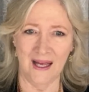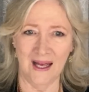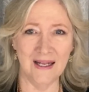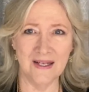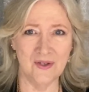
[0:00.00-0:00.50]

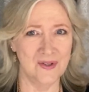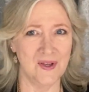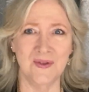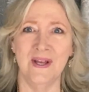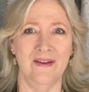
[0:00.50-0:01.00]
unless you
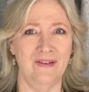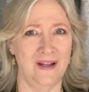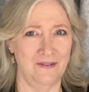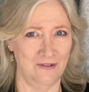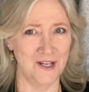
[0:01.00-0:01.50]
associate
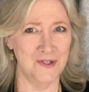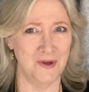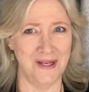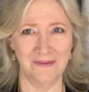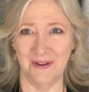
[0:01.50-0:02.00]
feeling
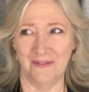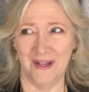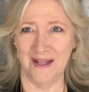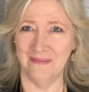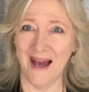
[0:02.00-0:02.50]
frustrated with
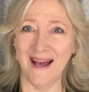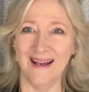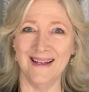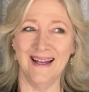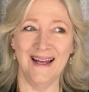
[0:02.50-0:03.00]
feeling
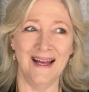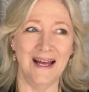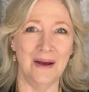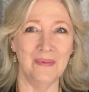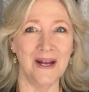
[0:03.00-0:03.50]
mad.
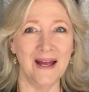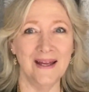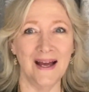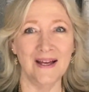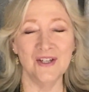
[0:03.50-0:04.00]
But
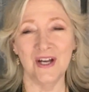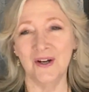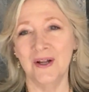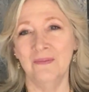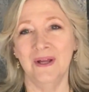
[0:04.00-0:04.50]
I
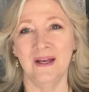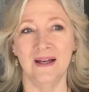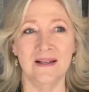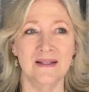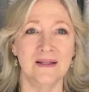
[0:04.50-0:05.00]
shared it
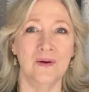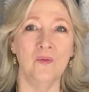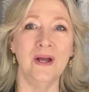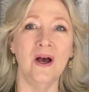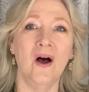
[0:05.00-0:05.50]
because
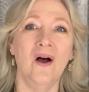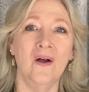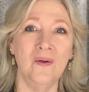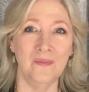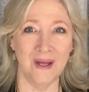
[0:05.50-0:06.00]
we
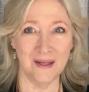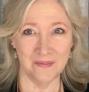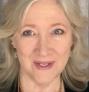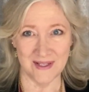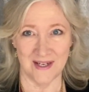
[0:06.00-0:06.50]
all make
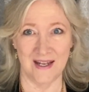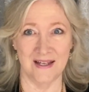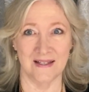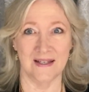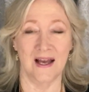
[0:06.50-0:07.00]

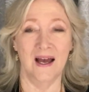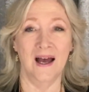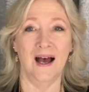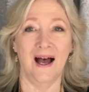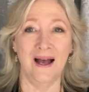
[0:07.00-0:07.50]
mistakes.
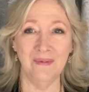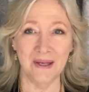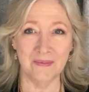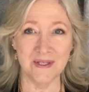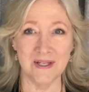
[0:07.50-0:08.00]
I
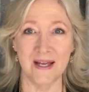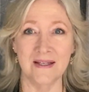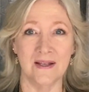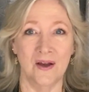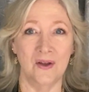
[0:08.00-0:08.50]
make
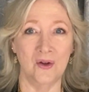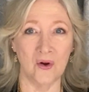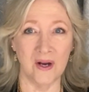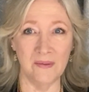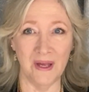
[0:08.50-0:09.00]
mistakes. You're
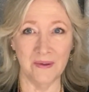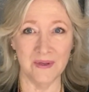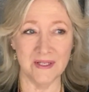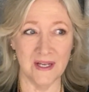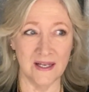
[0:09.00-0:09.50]
going to make
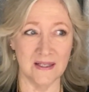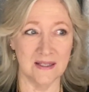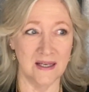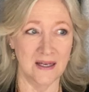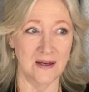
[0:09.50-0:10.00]

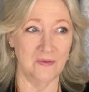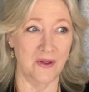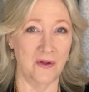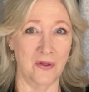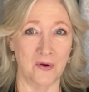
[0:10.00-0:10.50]
mistakes.
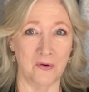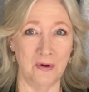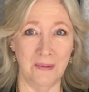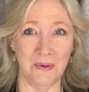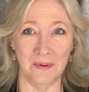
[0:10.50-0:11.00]
Whether they're
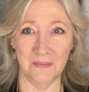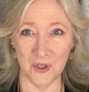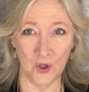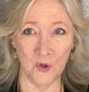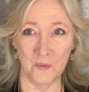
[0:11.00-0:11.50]
crimp
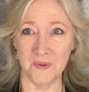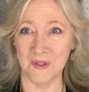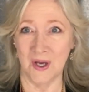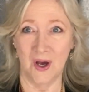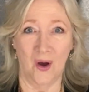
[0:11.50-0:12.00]

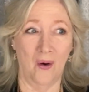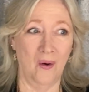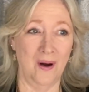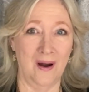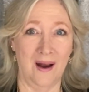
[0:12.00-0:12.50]
tubes
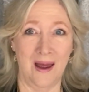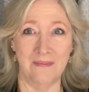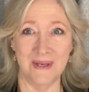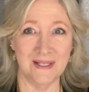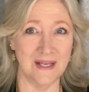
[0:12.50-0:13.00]
or a
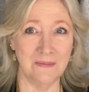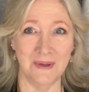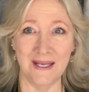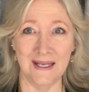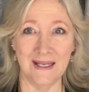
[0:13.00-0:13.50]
missing
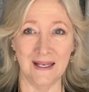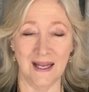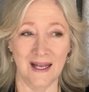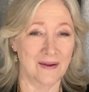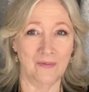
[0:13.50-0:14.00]
bead,
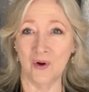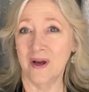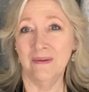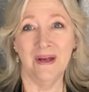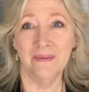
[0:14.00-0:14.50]
we're
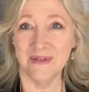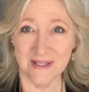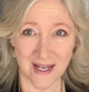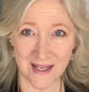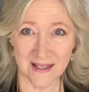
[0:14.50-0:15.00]
going to make
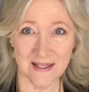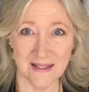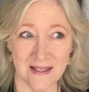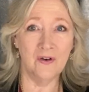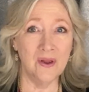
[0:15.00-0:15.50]
mistakes.
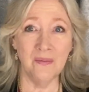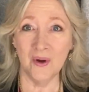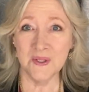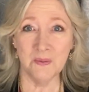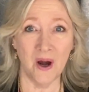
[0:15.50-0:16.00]
For the
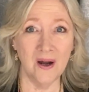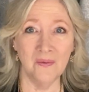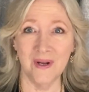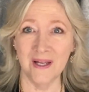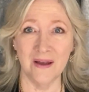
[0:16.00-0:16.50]
most part,
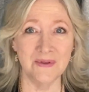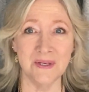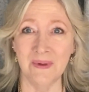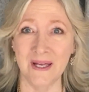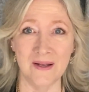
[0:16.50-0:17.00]
when it comes
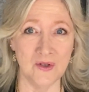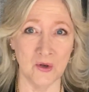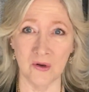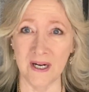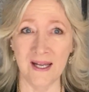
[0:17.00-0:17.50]
to making
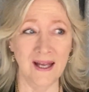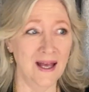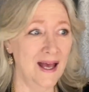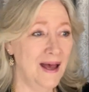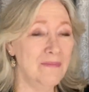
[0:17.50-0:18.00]
jewelry,
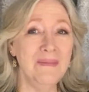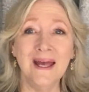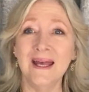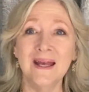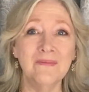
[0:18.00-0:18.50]

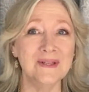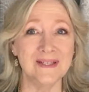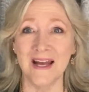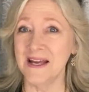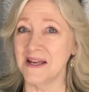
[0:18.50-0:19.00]
making a
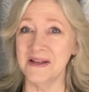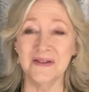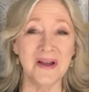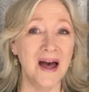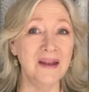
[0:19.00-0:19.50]
mistake is
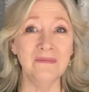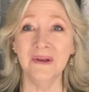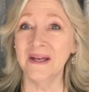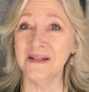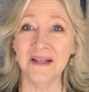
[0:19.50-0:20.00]
not a
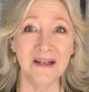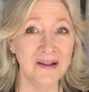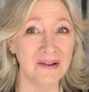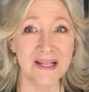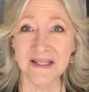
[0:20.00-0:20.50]
big
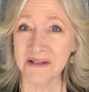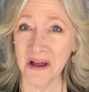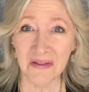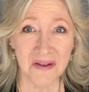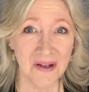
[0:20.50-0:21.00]
deal. It's
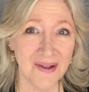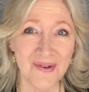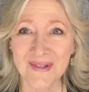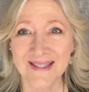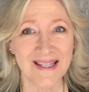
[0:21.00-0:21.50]
nothing to
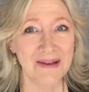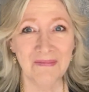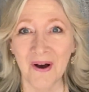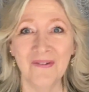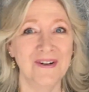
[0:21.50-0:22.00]
lose sleep
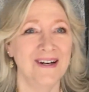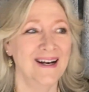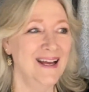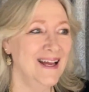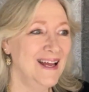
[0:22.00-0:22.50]
over.
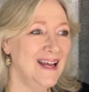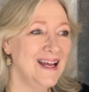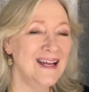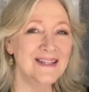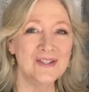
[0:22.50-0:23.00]

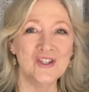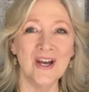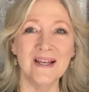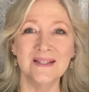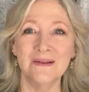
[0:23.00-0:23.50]
It's
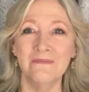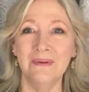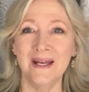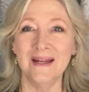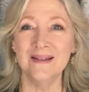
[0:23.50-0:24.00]
just
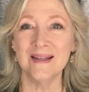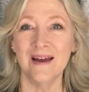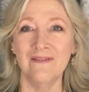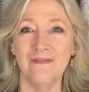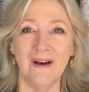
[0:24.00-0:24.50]
beads
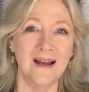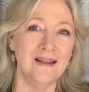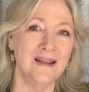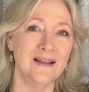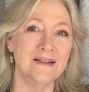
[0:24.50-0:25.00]
and
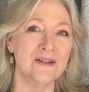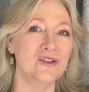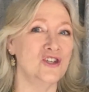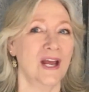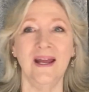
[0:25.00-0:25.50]
findings
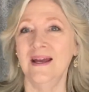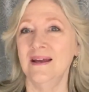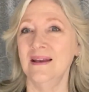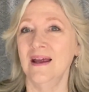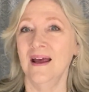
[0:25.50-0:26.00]
and
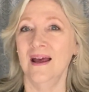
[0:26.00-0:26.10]
chain,